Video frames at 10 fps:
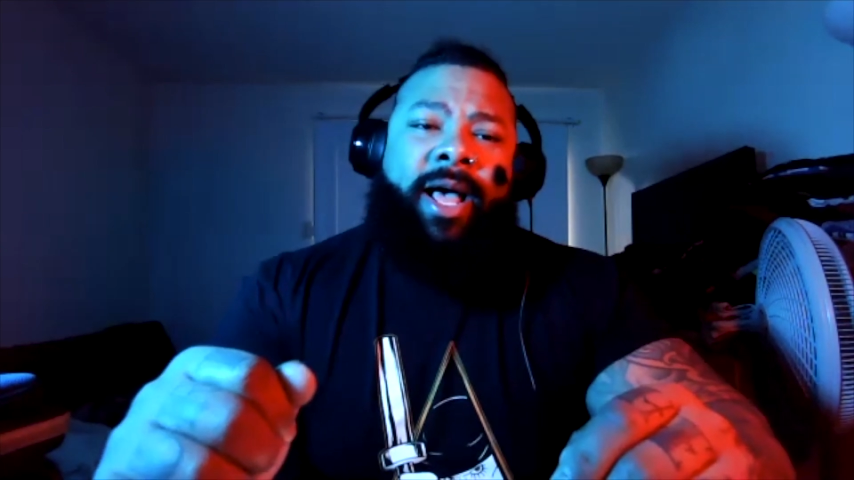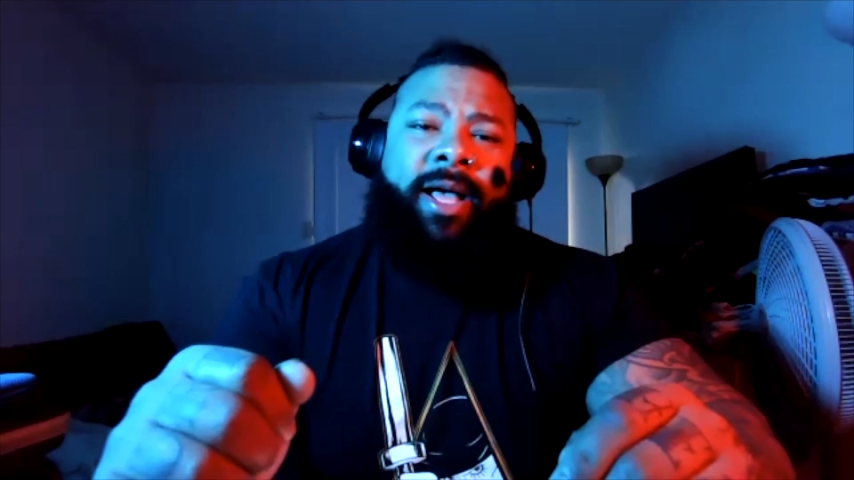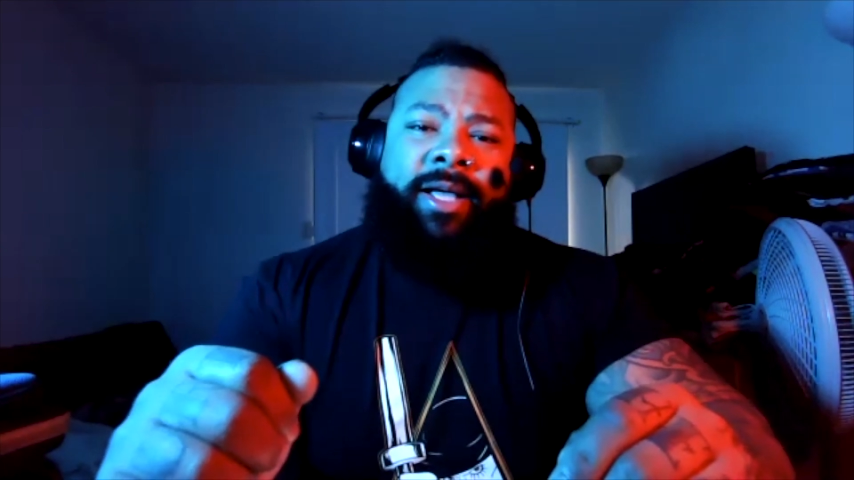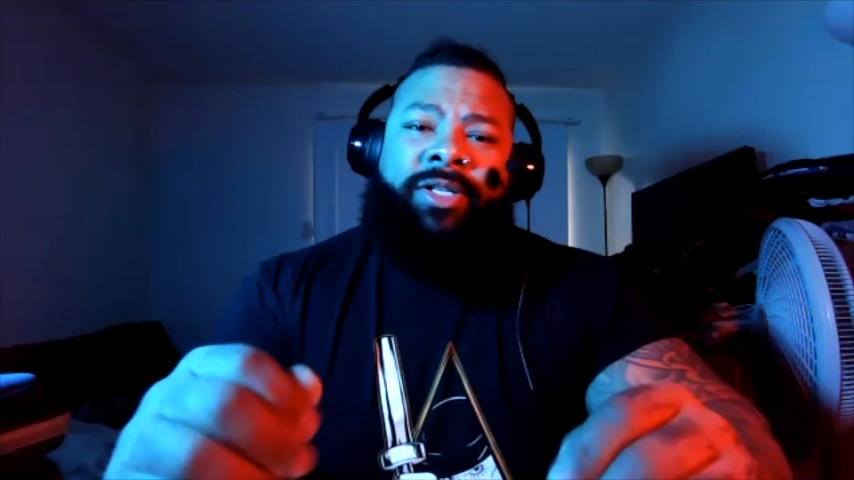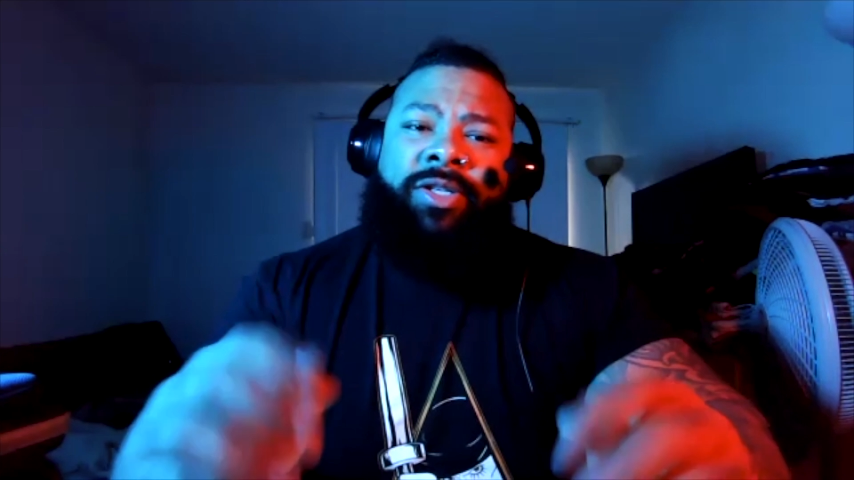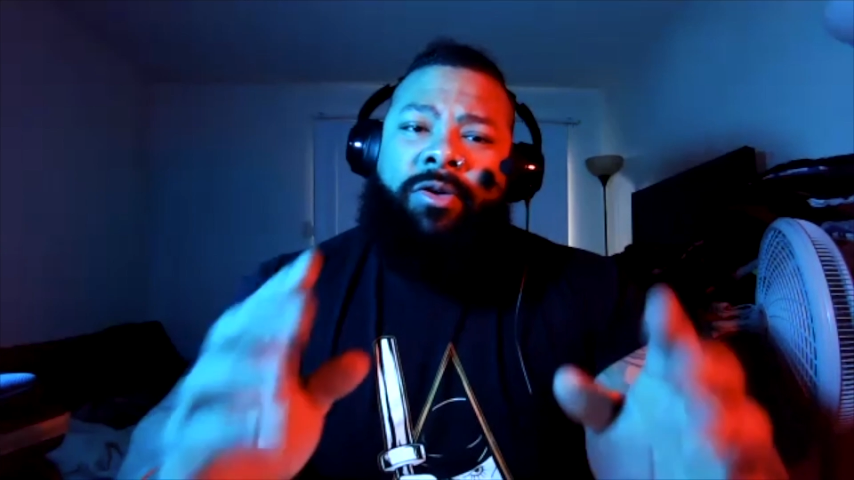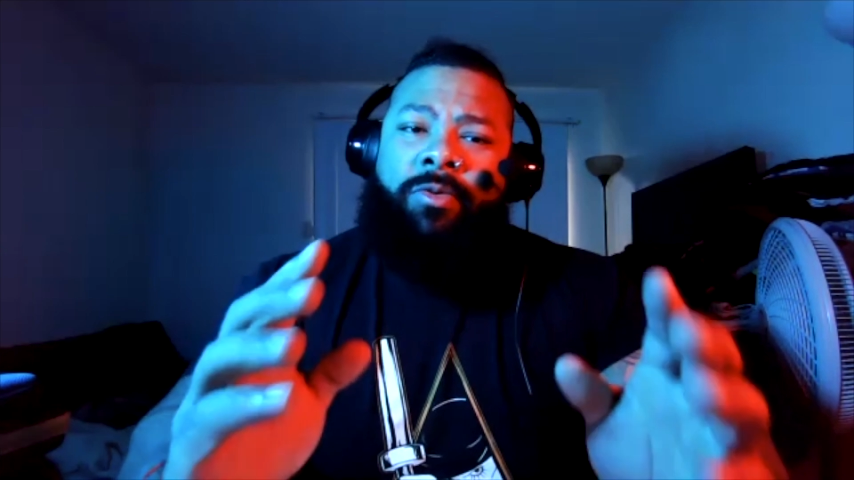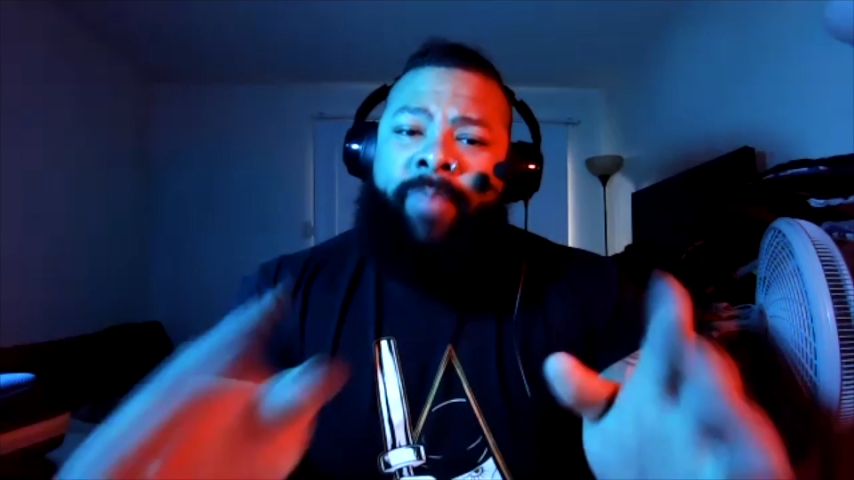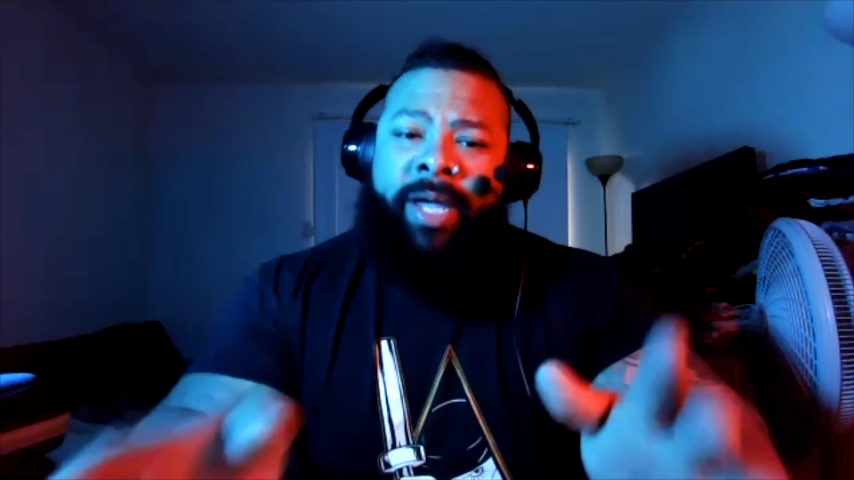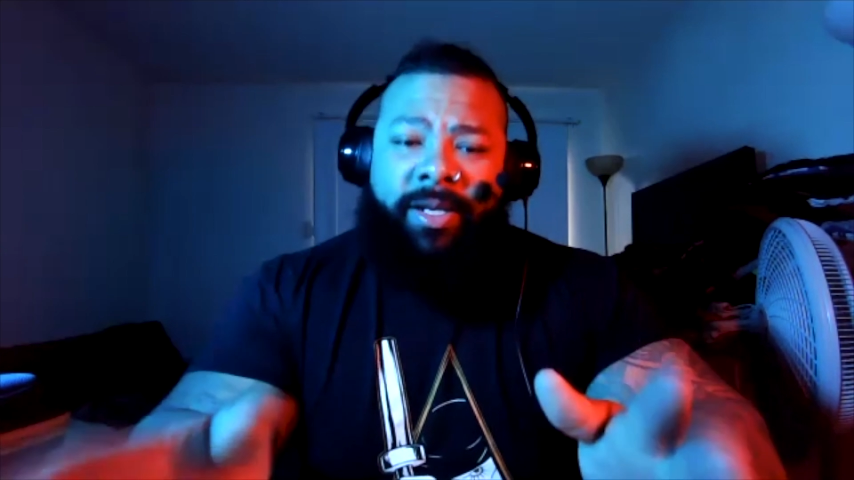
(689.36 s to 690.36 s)
So
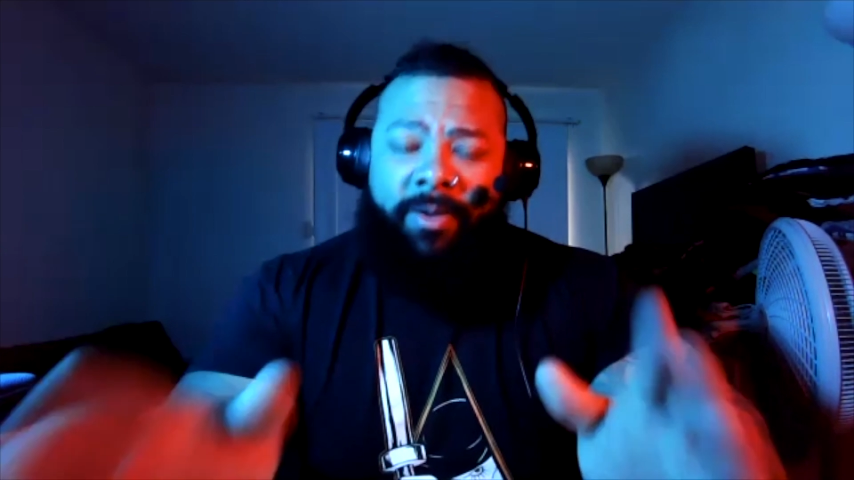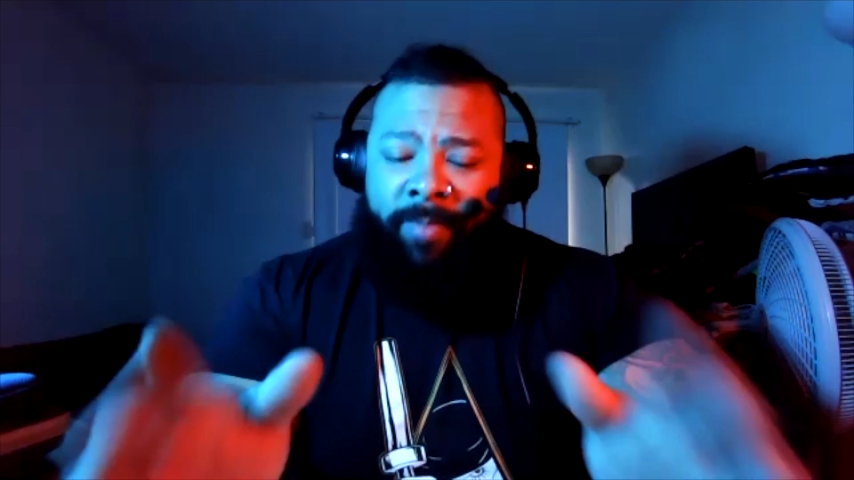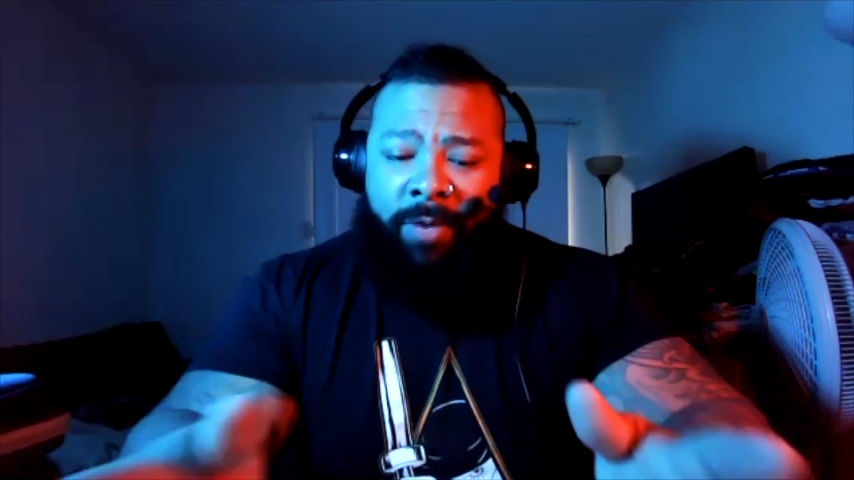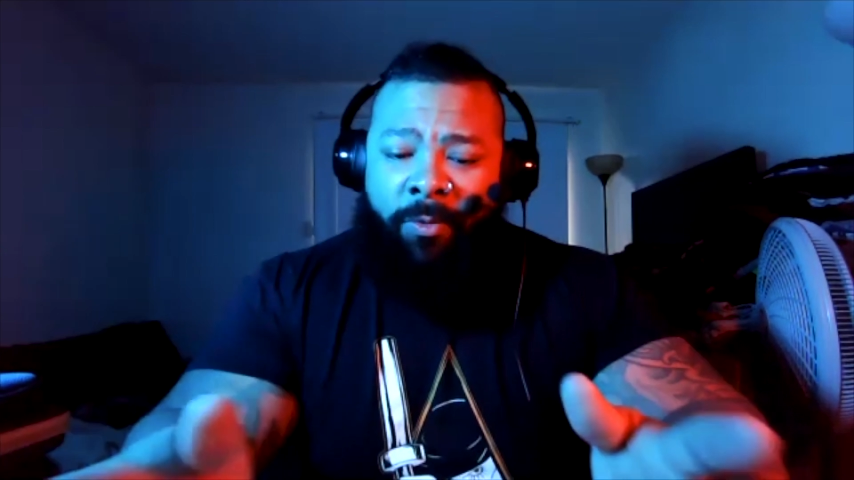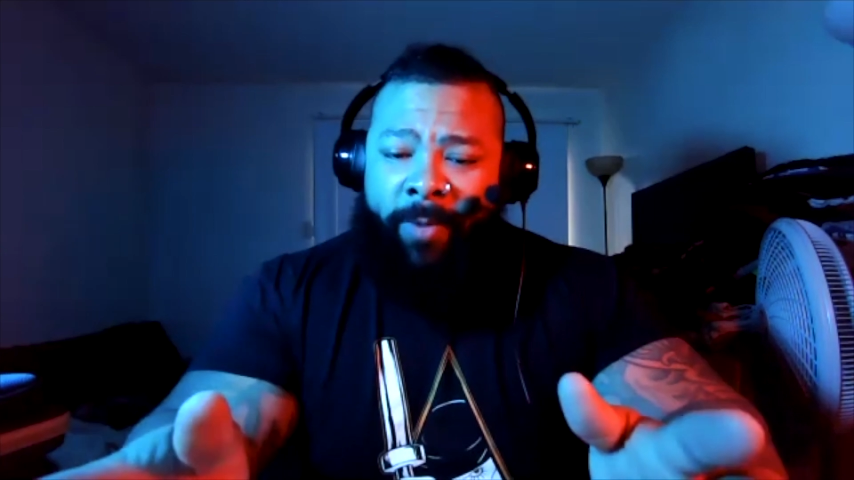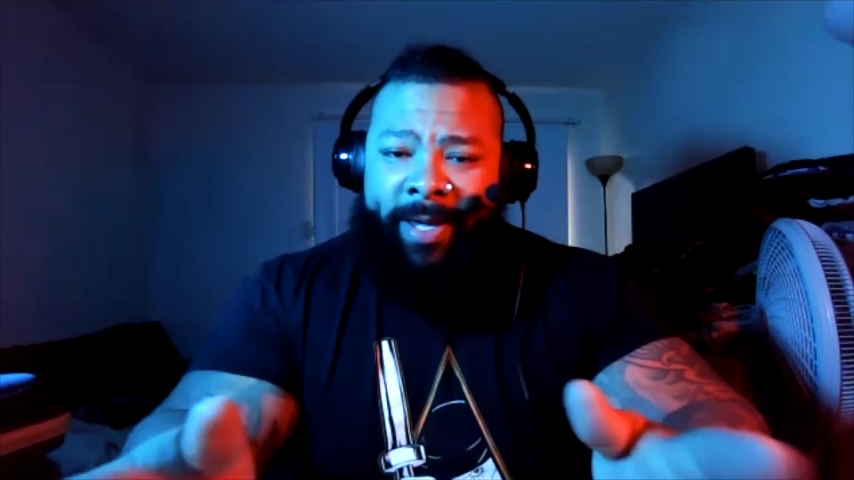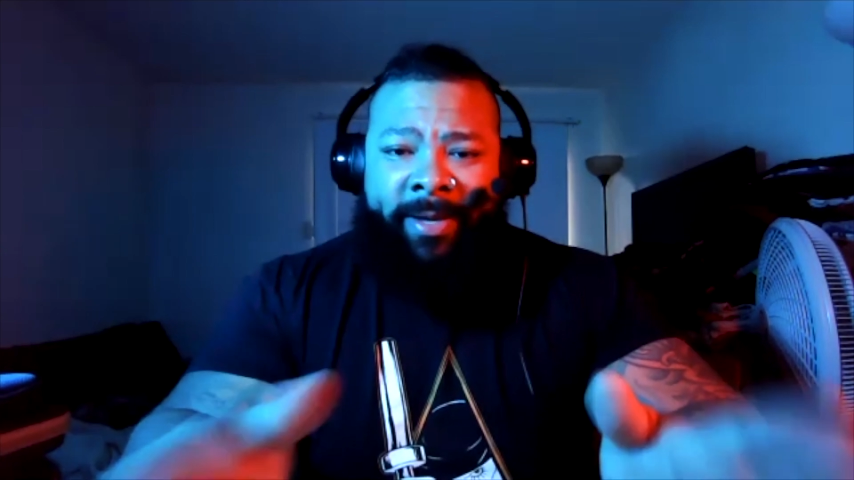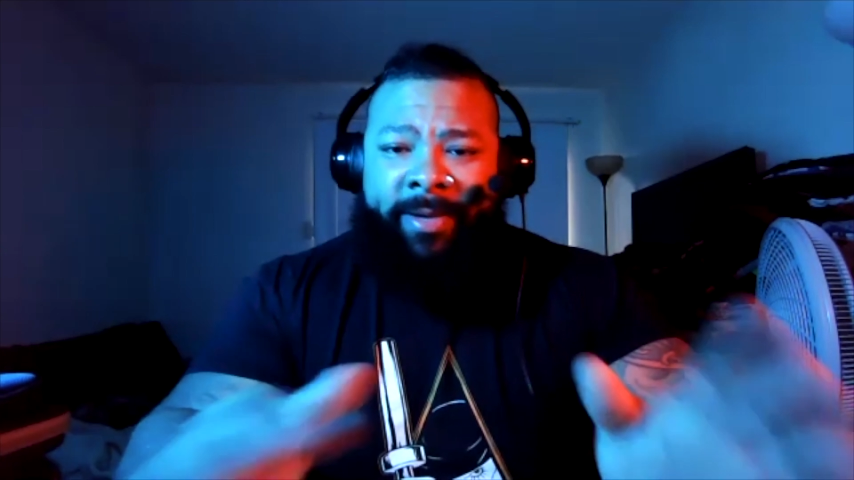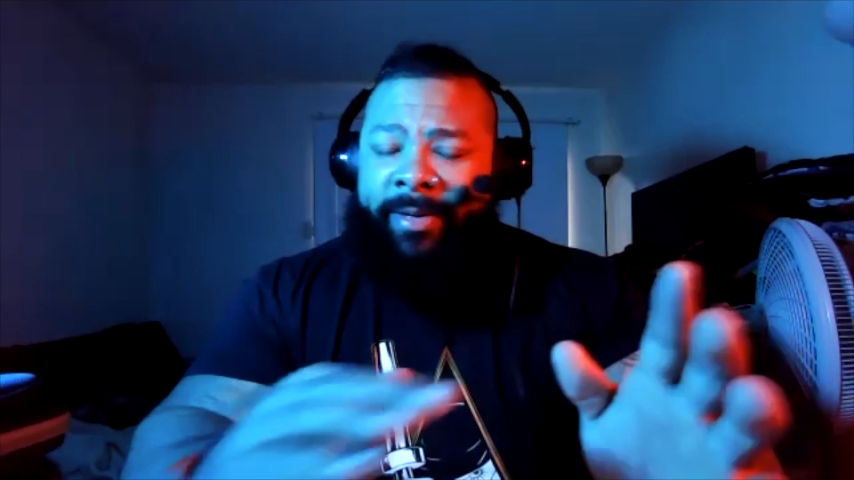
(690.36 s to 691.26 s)
meet week,